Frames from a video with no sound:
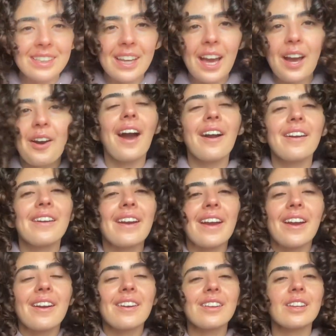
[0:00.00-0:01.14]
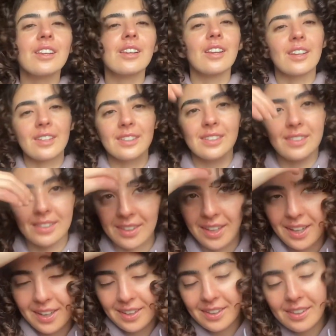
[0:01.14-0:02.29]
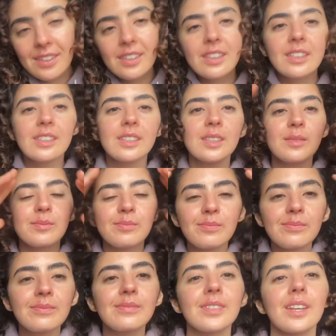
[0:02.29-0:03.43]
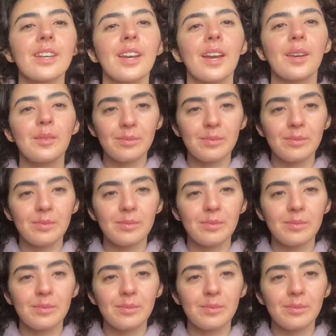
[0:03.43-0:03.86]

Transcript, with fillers: see how our hair looks today. Okay,